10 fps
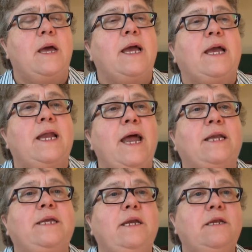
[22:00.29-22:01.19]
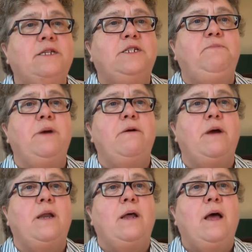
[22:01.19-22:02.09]
Connecting to
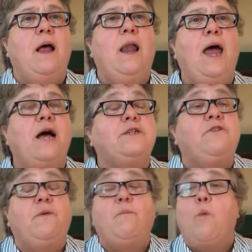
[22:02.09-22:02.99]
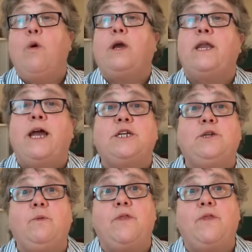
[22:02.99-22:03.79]
spirit allows for more connection with